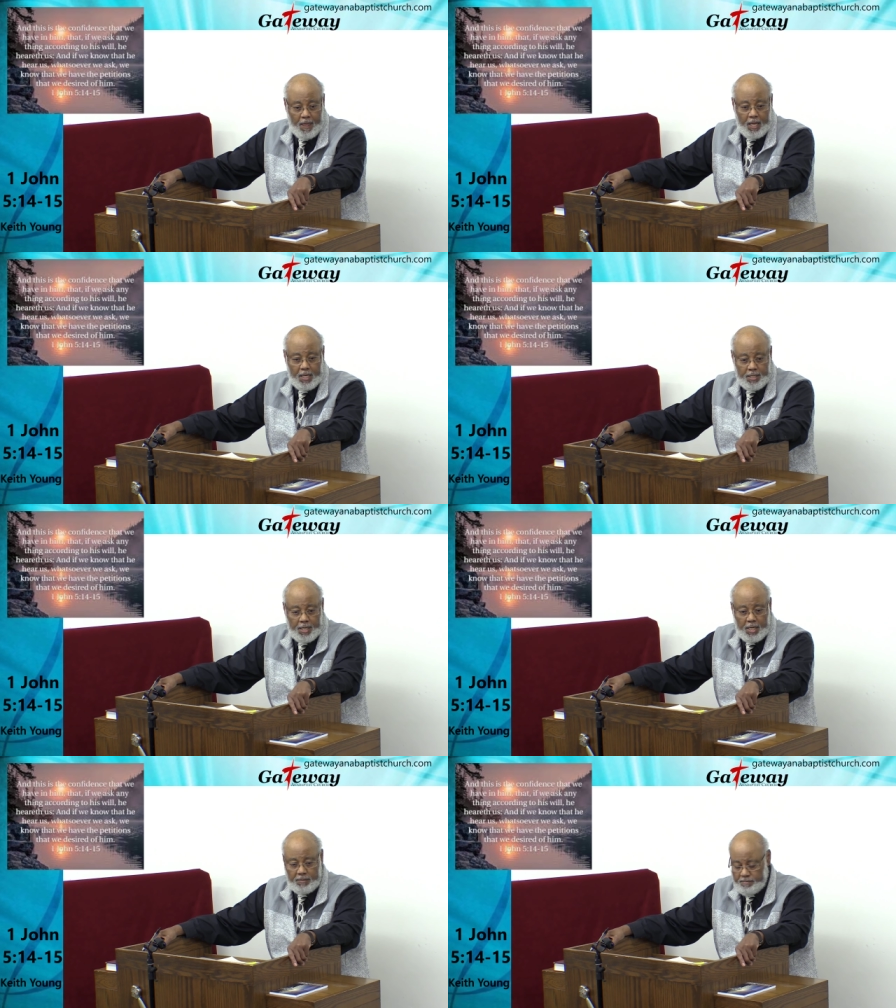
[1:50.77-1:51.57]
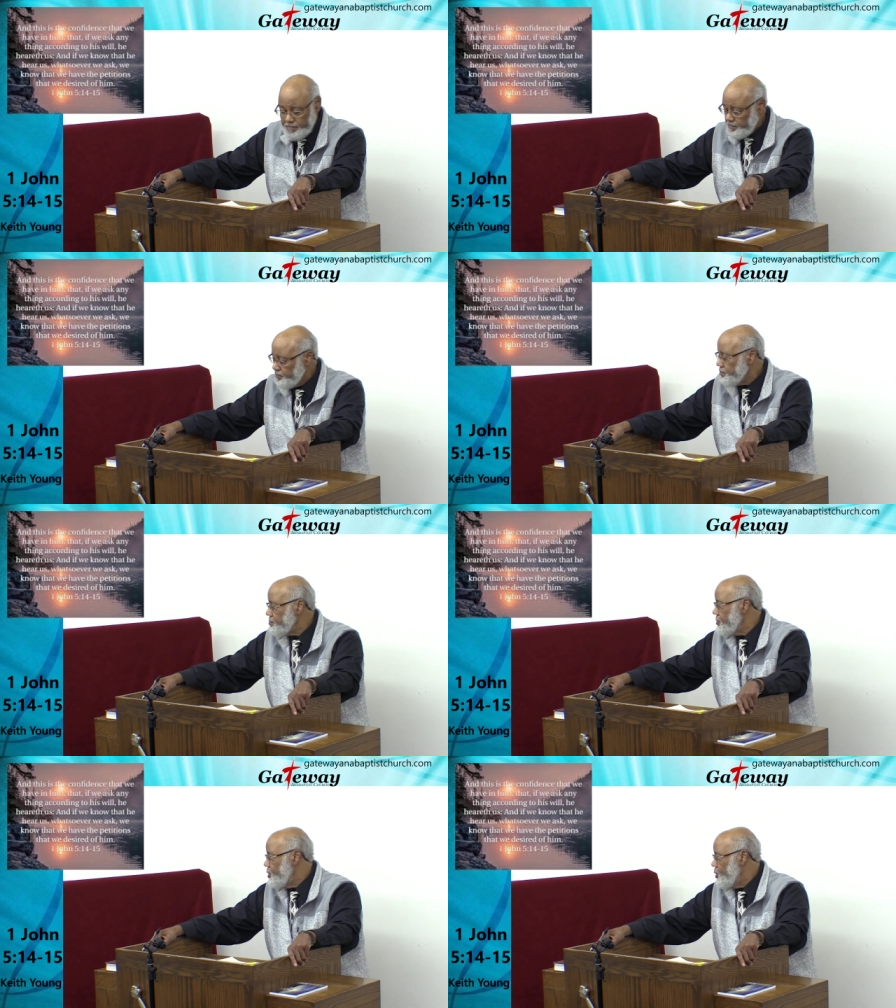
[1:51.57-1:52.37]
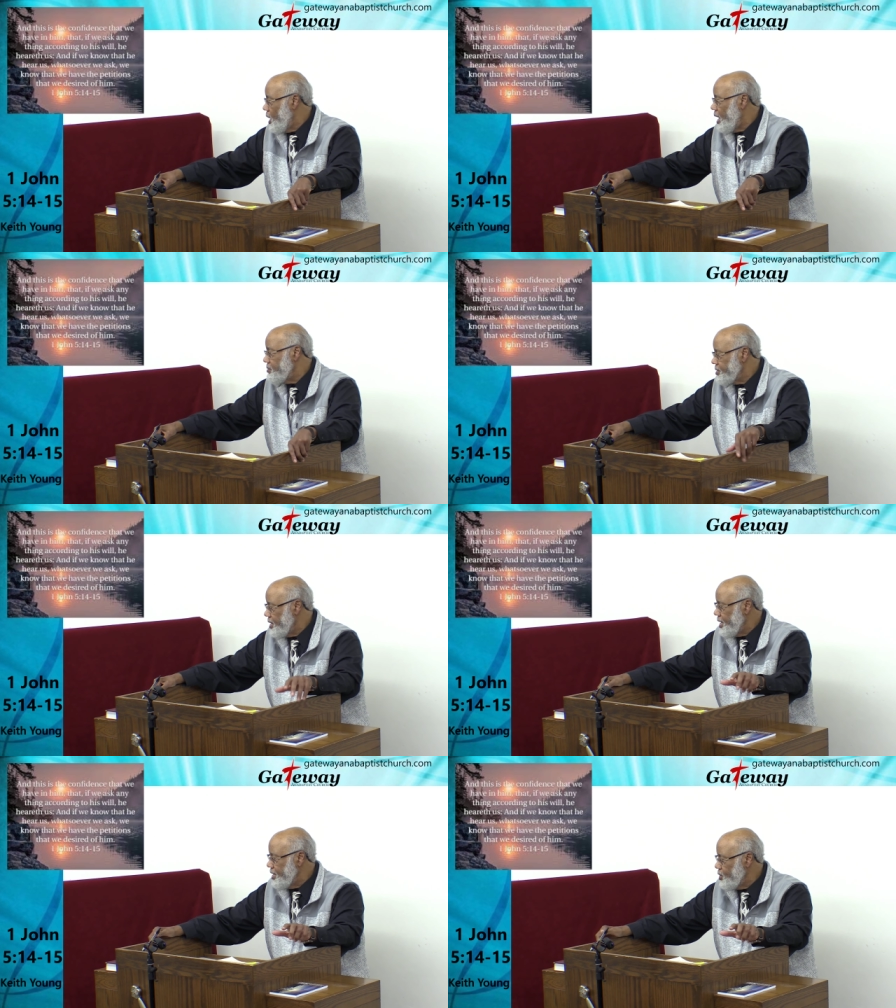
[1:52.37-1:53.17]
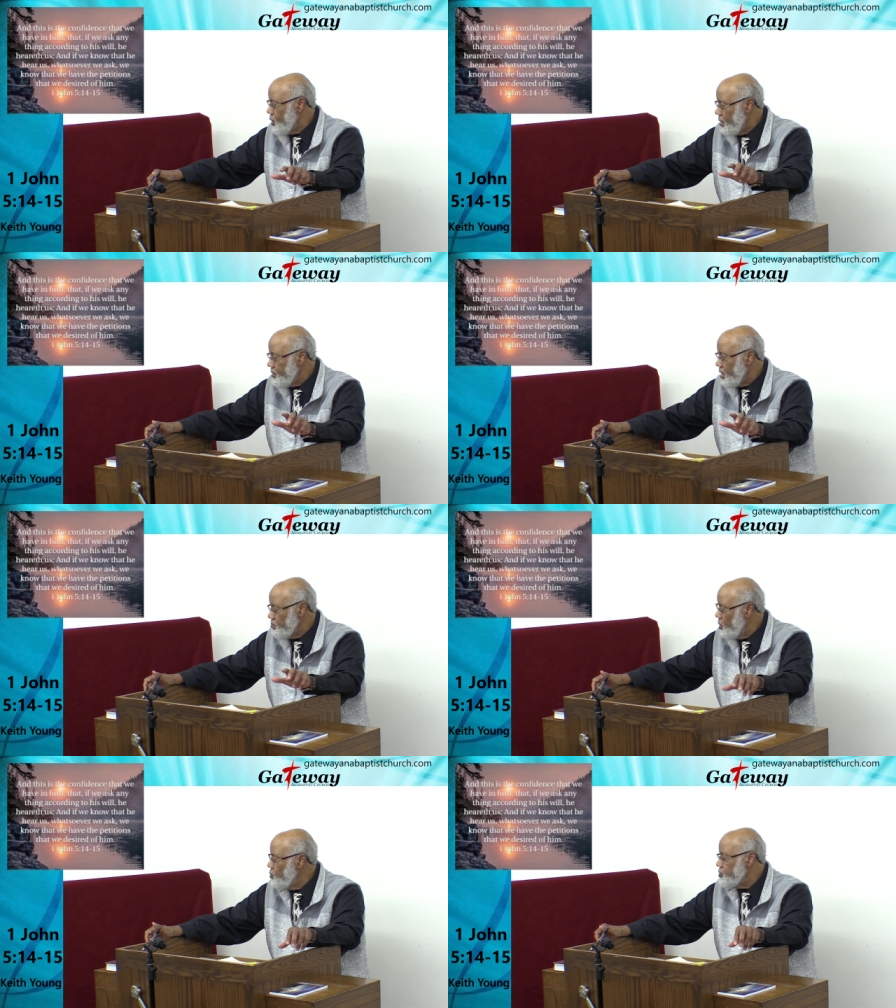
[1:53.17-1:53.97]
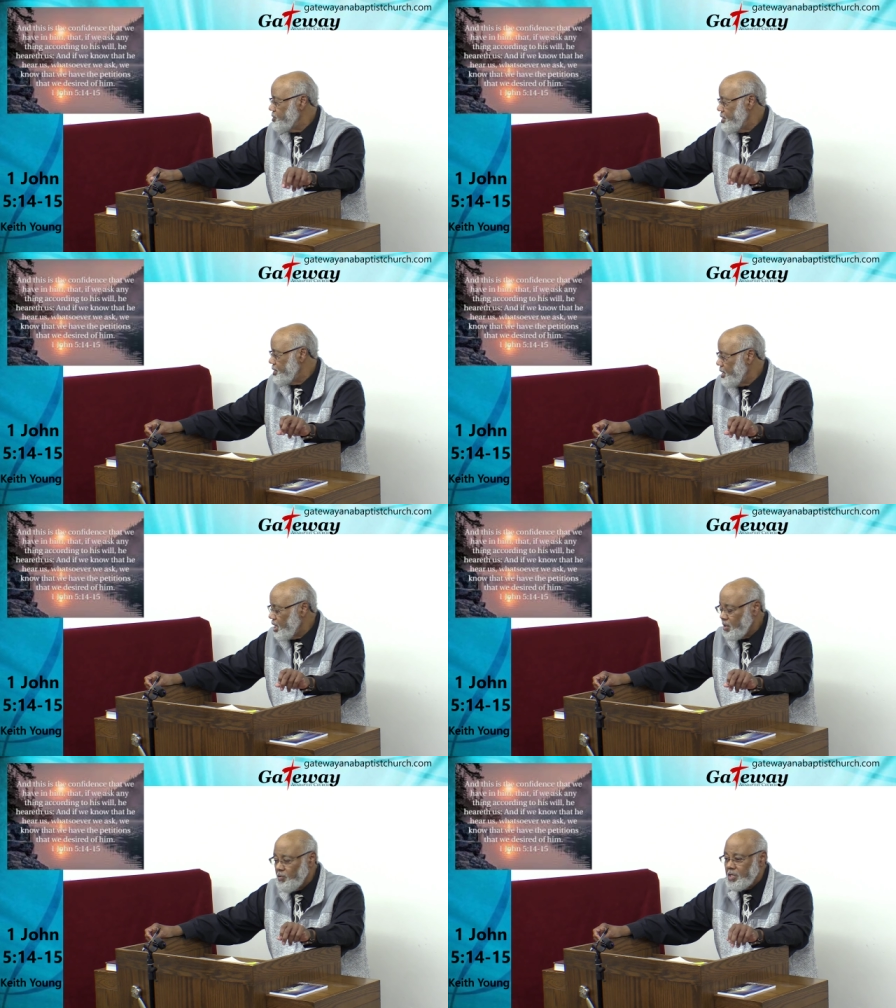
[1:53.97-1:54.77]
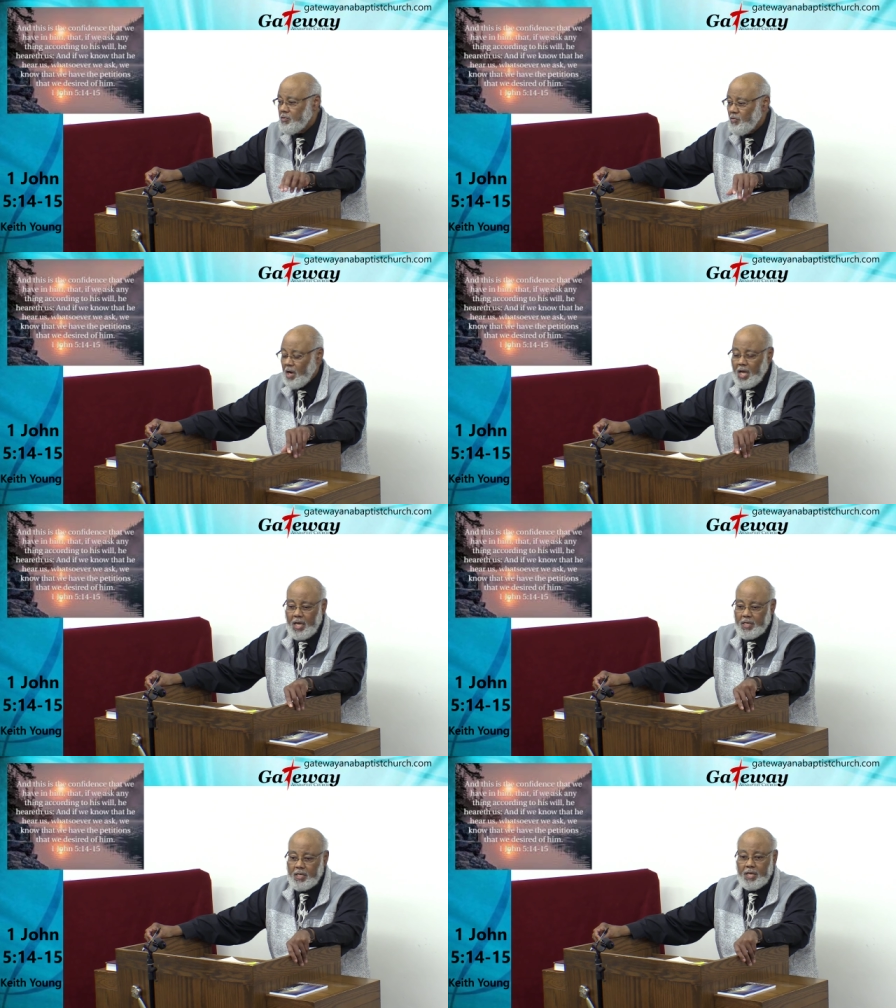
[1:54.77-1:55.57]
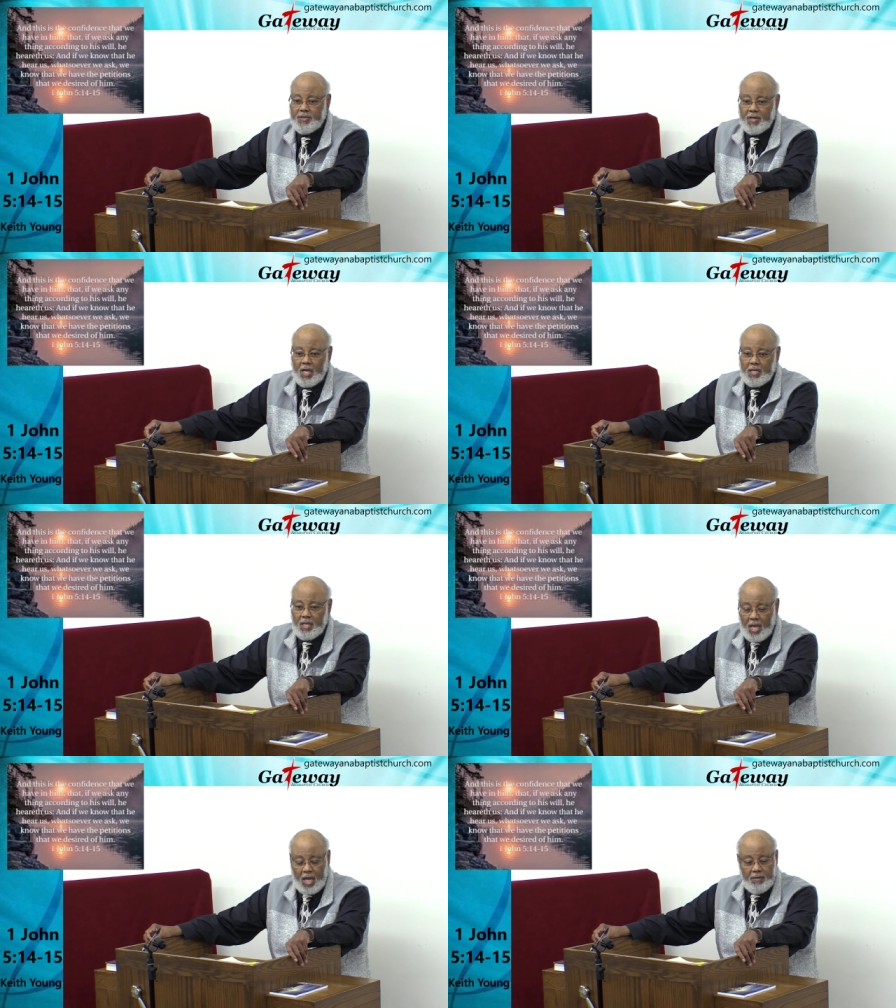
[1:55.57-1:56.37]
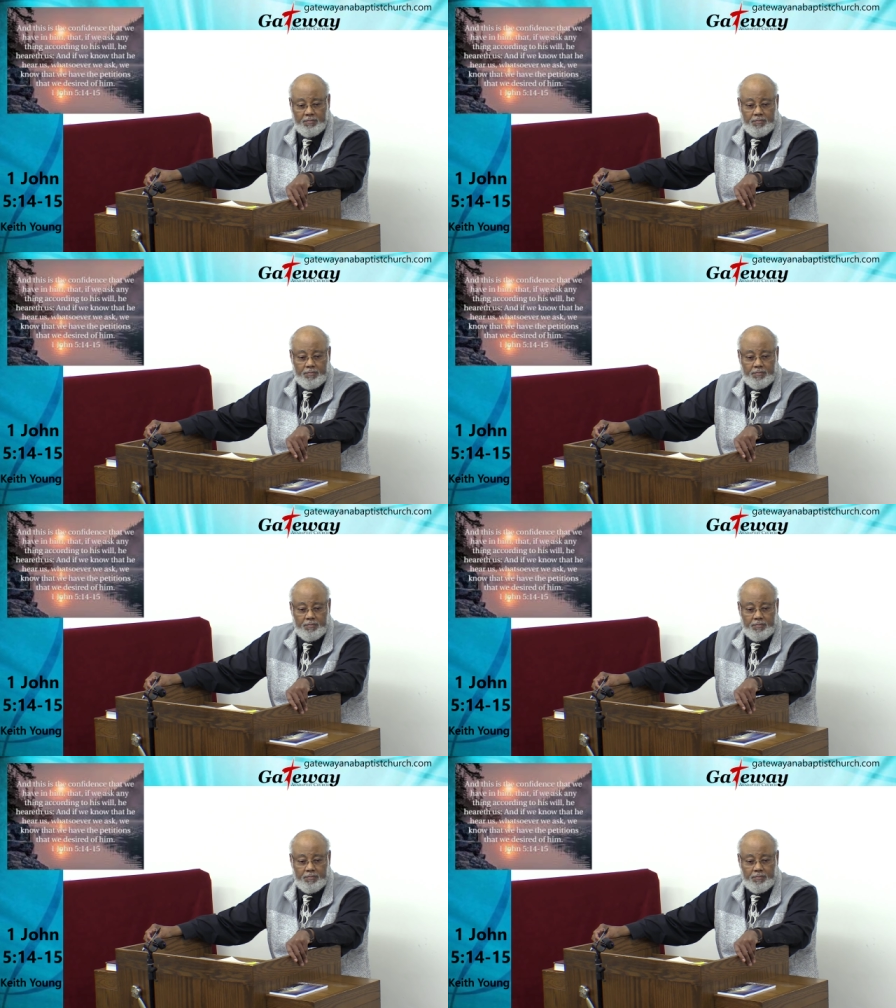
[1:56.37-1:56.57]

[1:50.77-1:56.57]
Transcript: And, uh, you know, obviously, you know, I'm not Moses or anything. It wasn't a rod or nothing like that.